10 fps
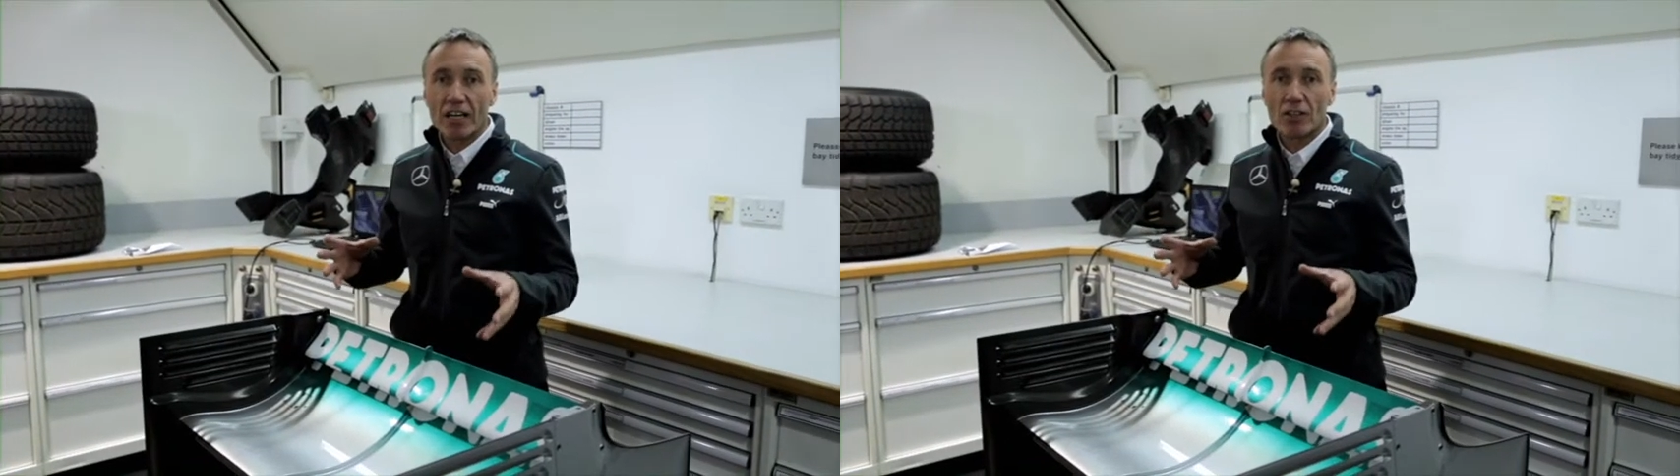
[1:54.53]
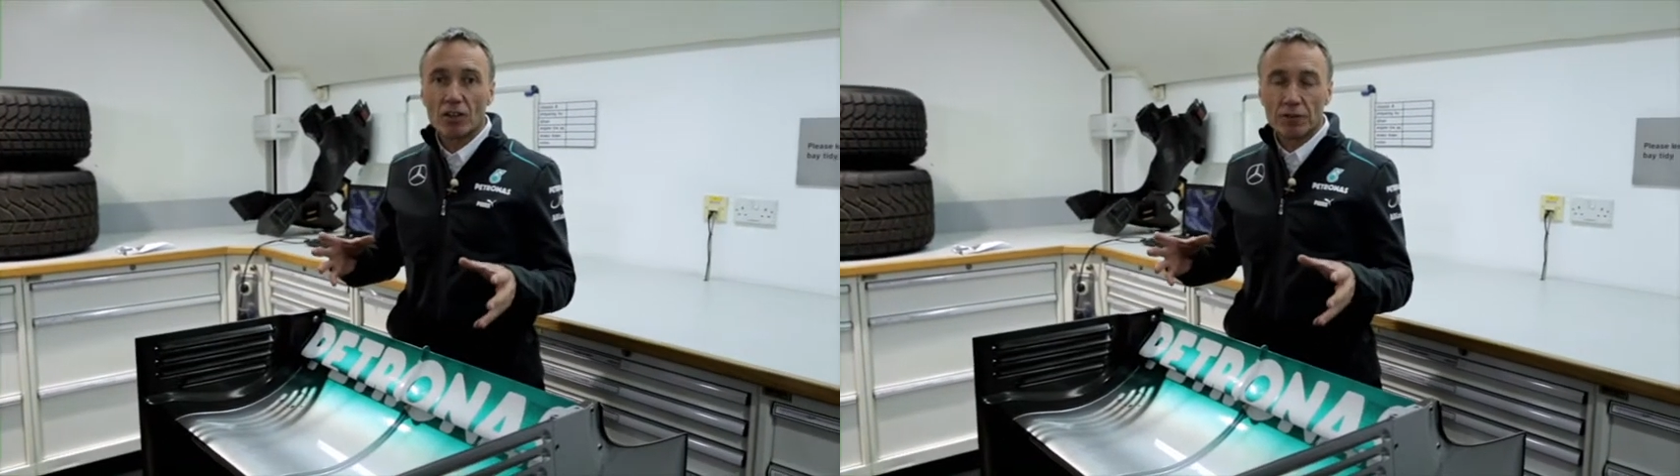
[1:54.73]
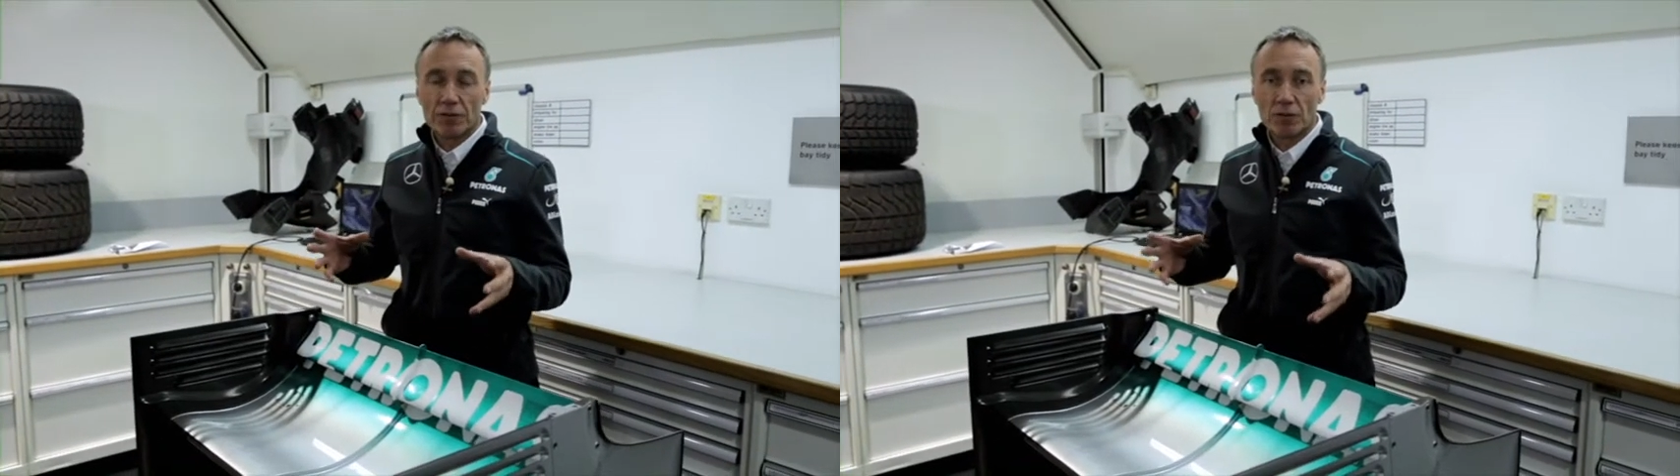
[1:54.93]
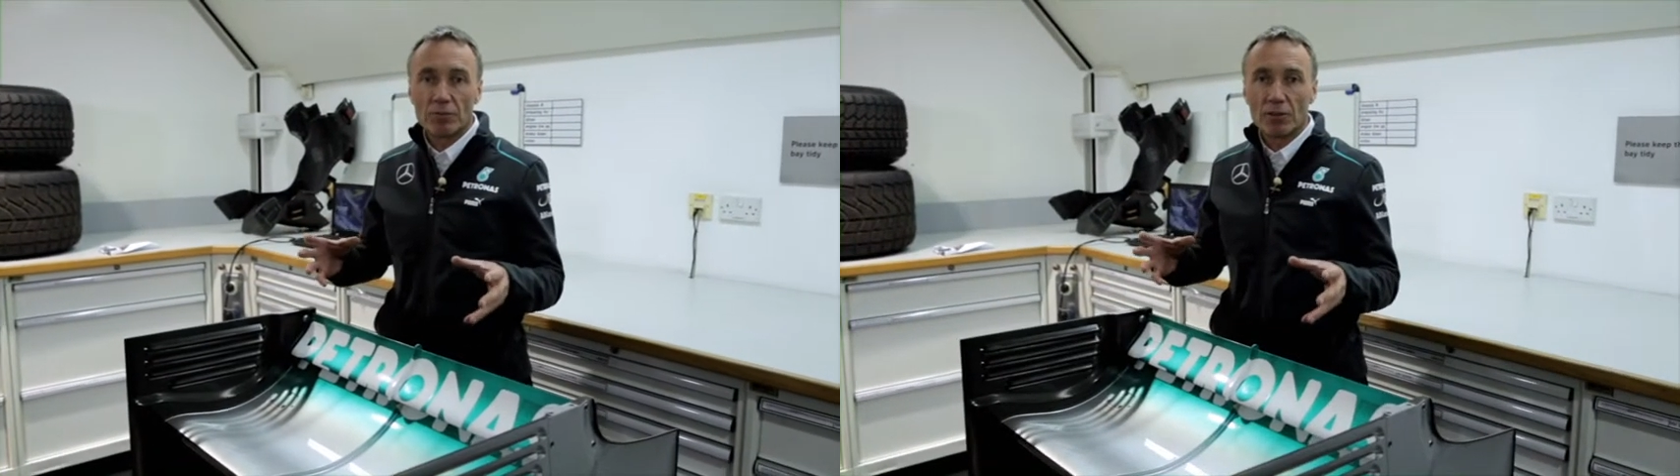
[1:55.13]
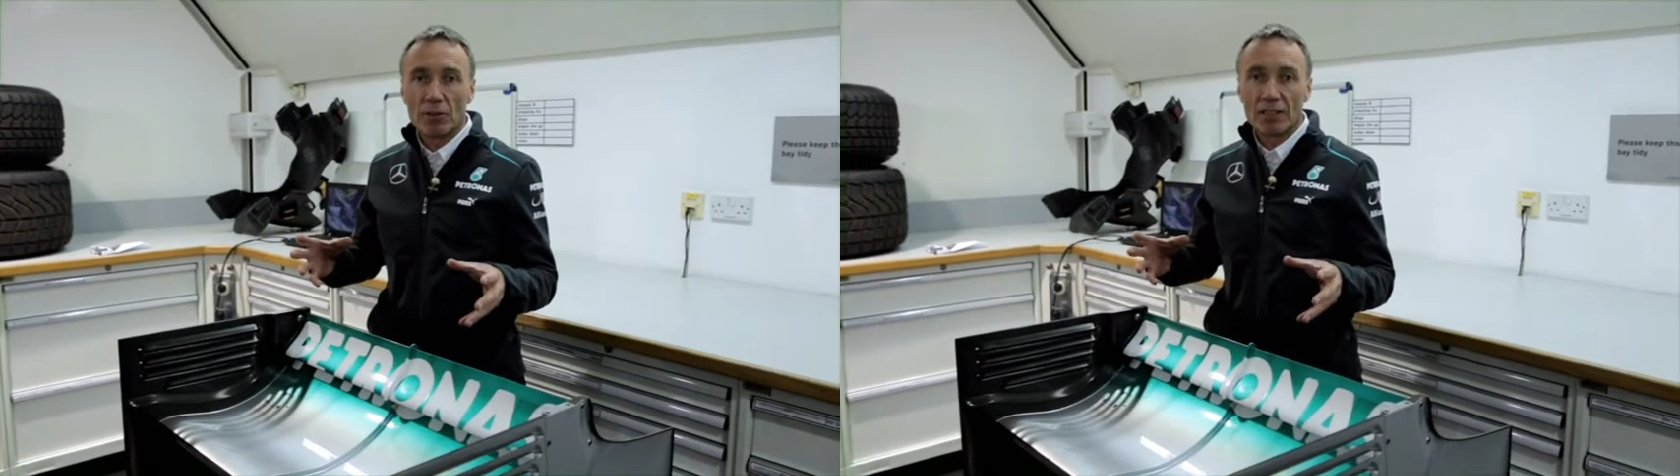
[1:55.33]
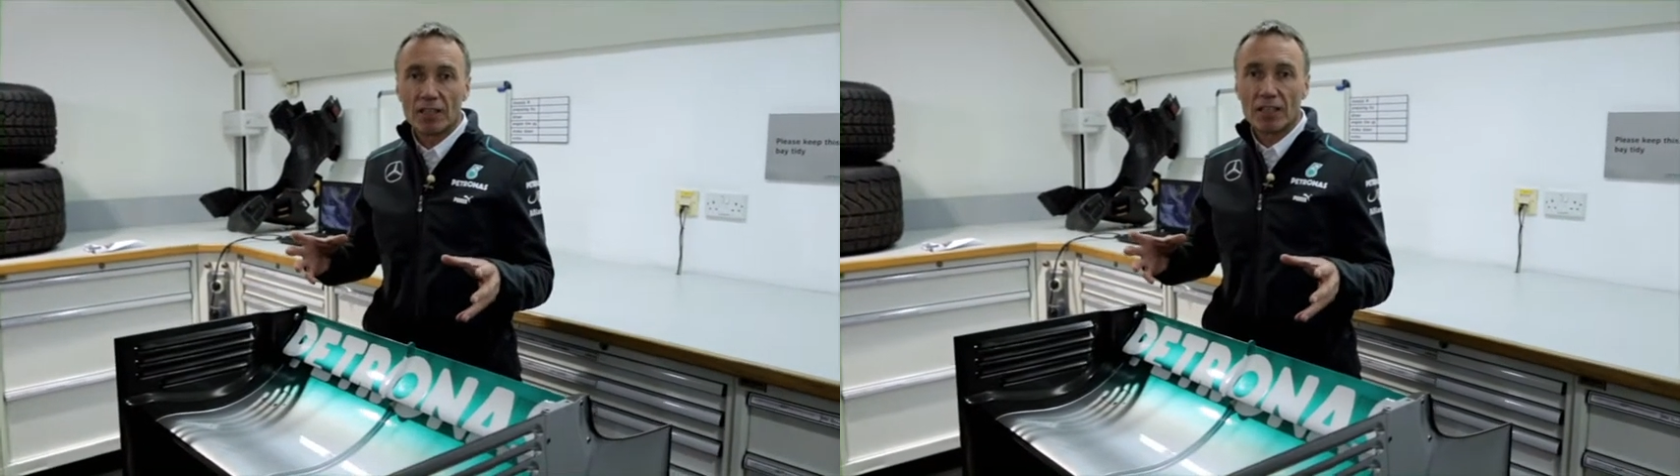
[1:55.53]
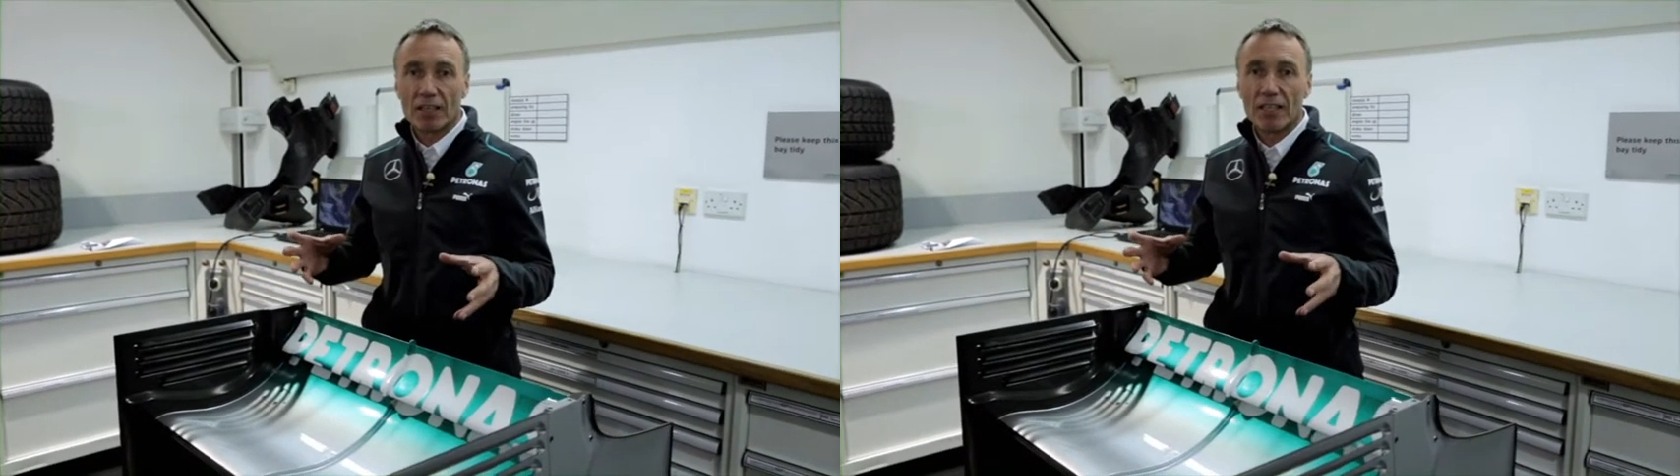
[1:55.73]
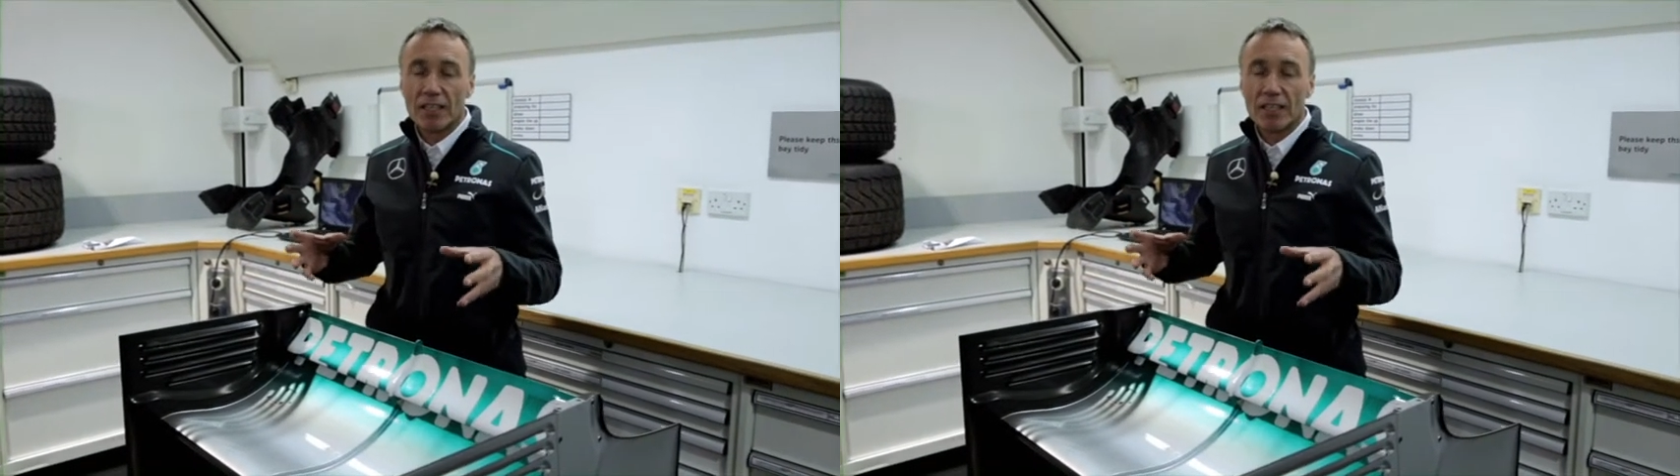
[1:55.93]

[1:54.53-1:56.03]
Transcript: on a Formula One car